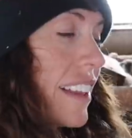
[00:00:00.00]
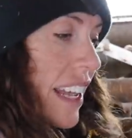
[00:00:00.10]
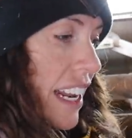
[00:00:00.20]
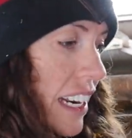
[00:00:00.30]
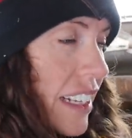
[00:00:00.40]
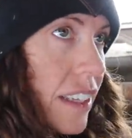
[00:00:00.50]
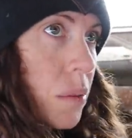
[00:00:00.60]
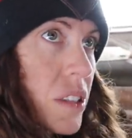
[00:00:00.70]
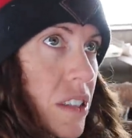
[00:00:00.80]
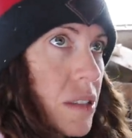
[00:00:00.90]
And then there
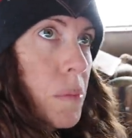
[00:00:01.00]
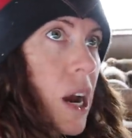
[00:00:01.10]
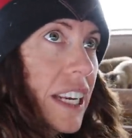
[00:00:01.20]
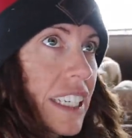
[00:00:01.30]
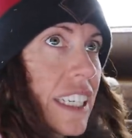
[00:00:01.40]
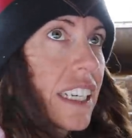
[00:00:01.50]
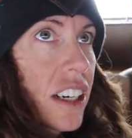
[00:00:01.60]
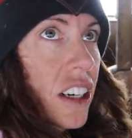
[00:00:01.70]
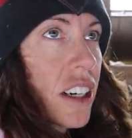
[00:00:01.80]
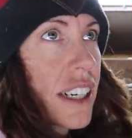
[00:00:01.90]
was a spot
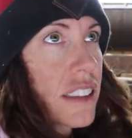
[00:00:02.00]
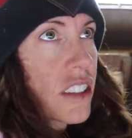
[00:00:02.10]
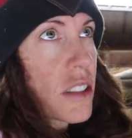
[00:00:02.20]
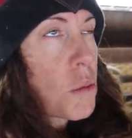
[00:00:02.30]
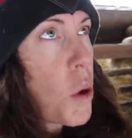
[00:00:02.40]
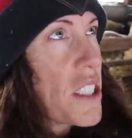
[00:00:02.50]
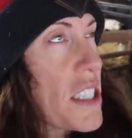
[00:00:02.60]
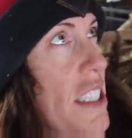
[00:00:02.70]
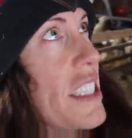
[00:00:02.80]
here, it just wasn't